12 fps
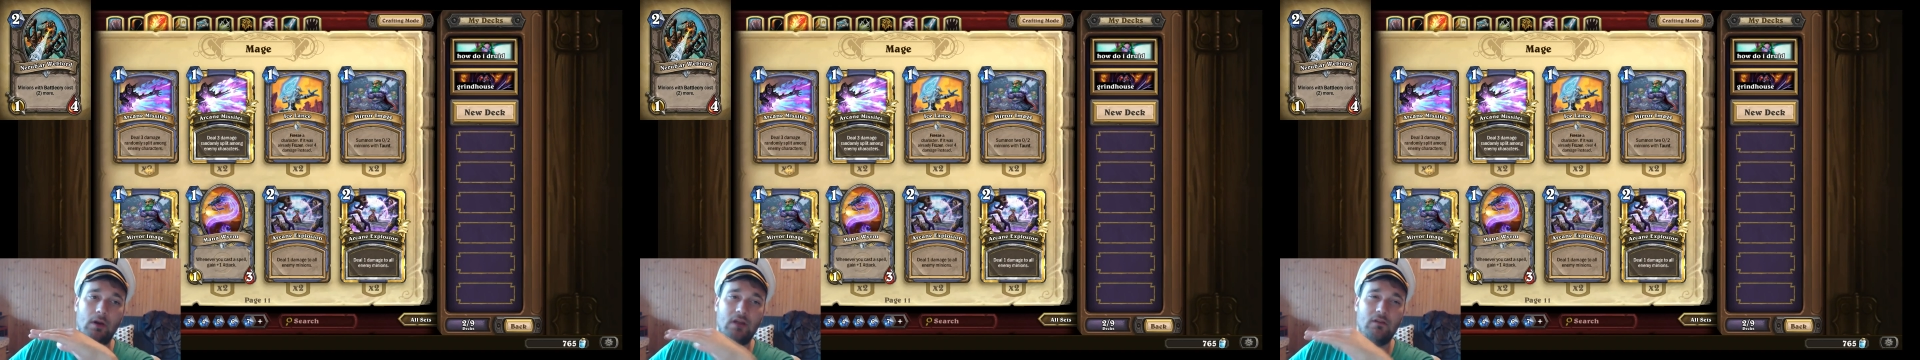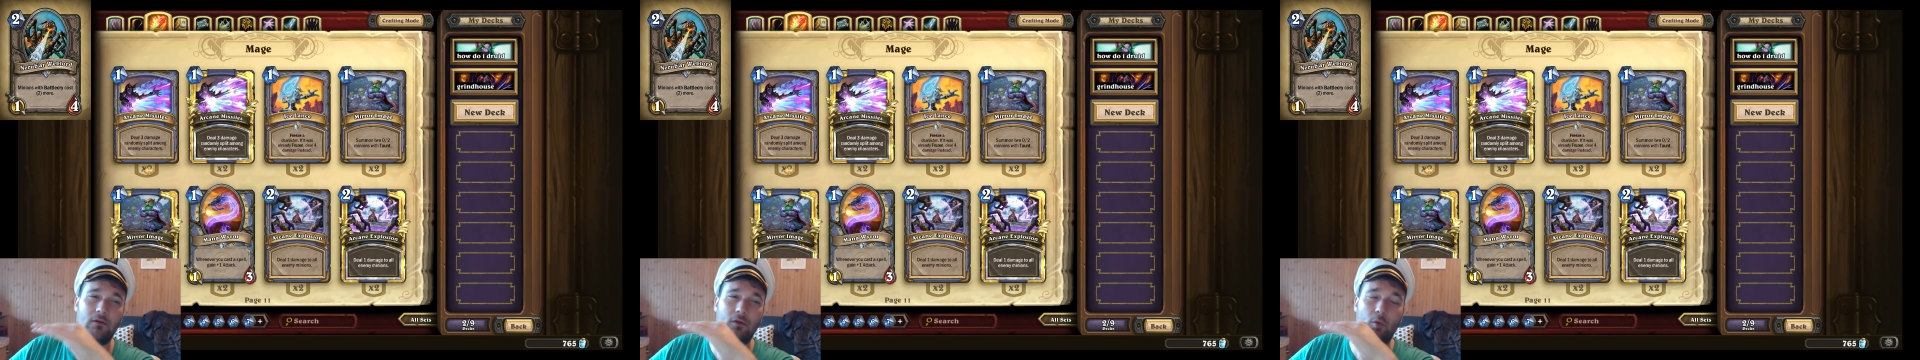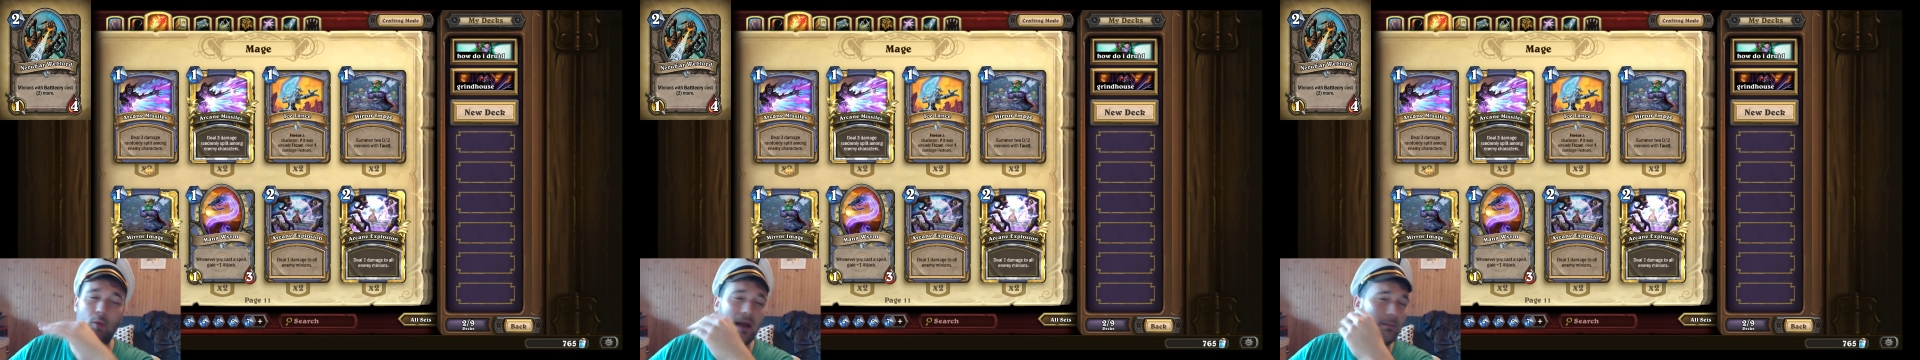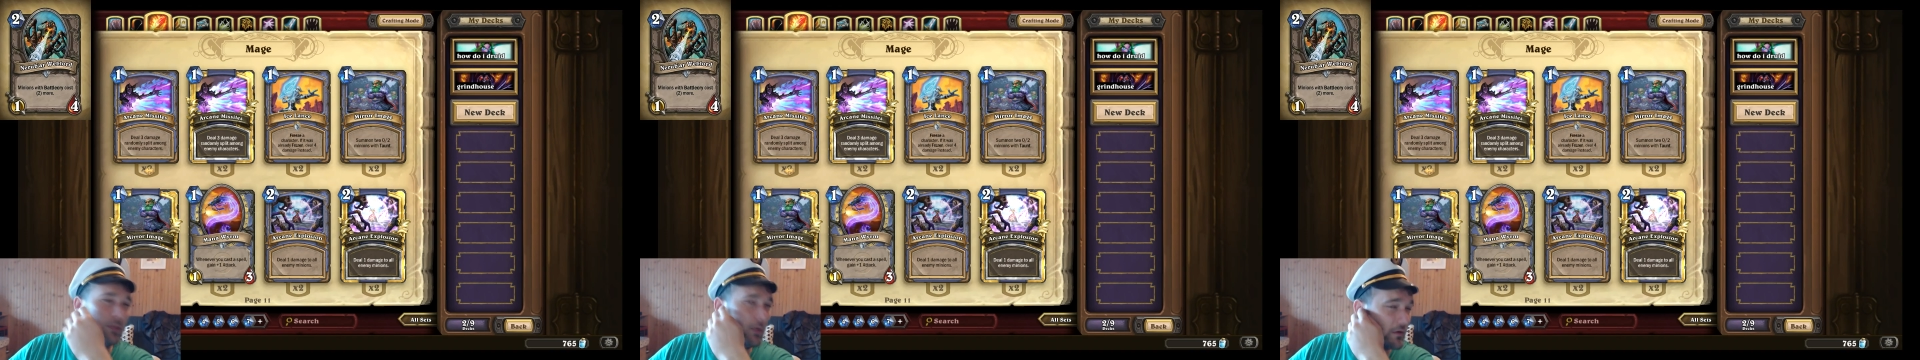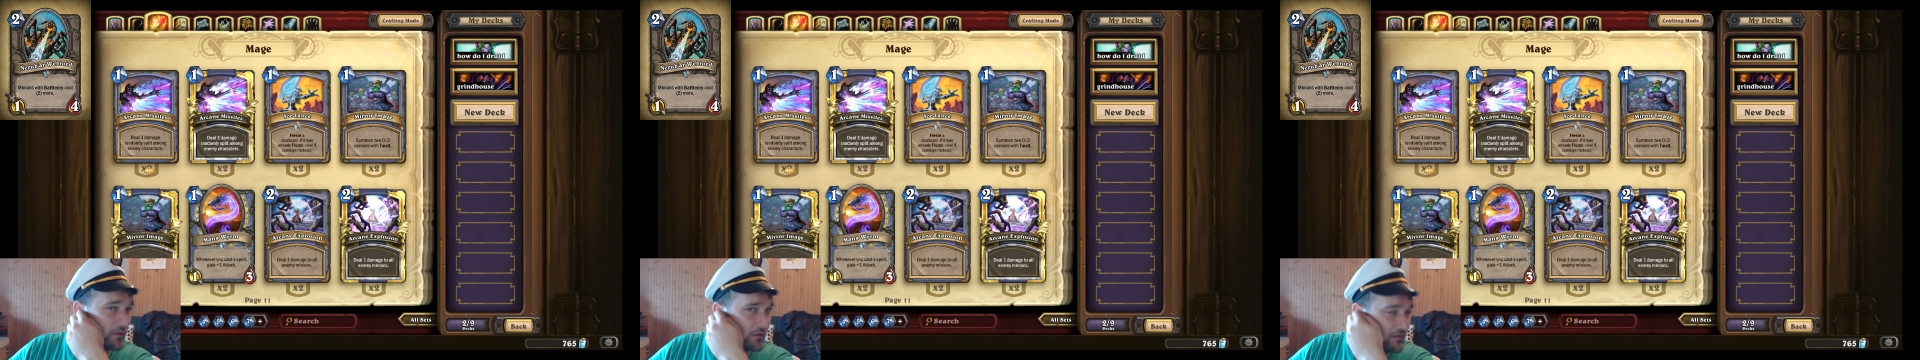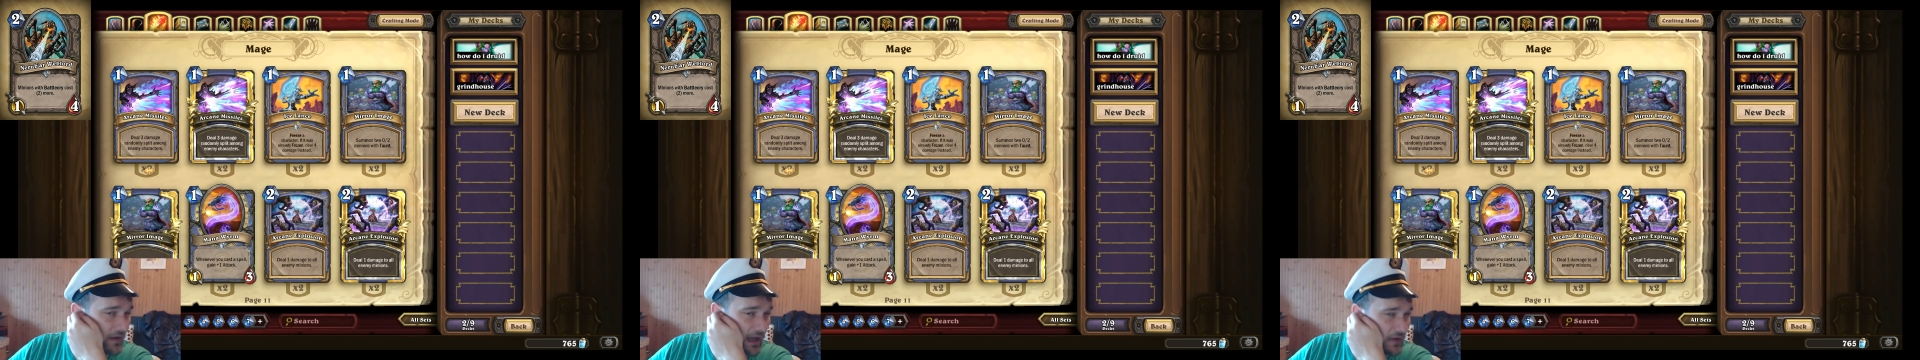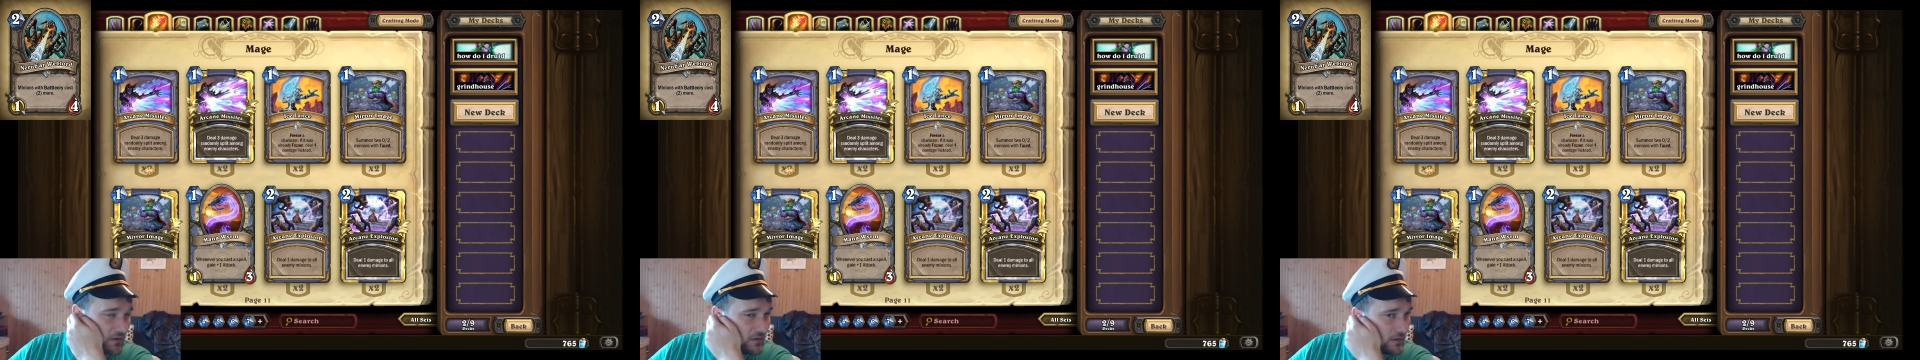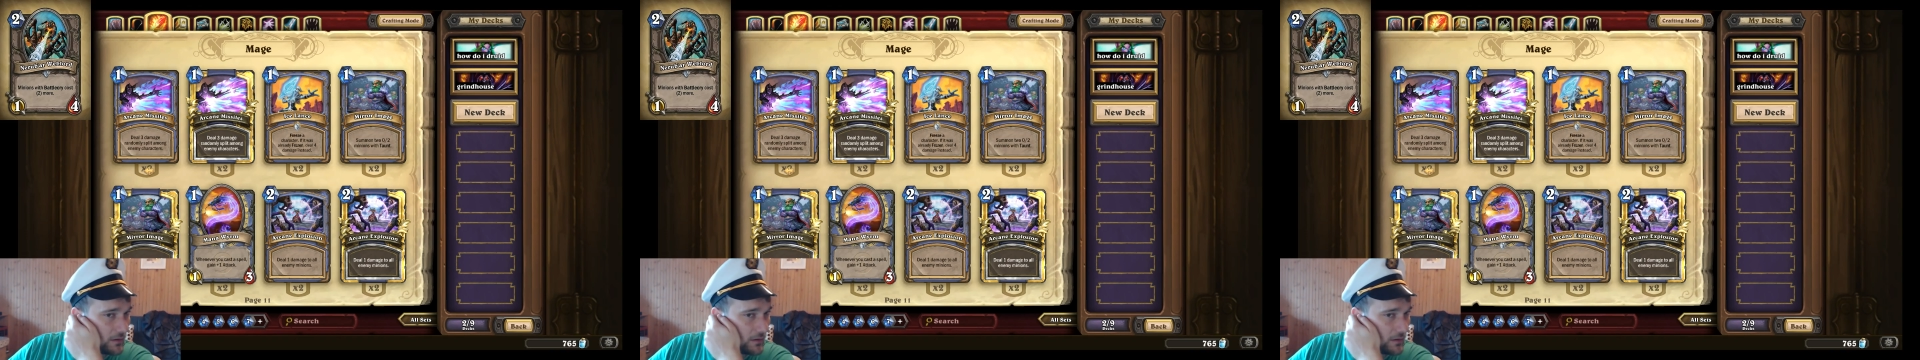And so the Weblord's advantage in the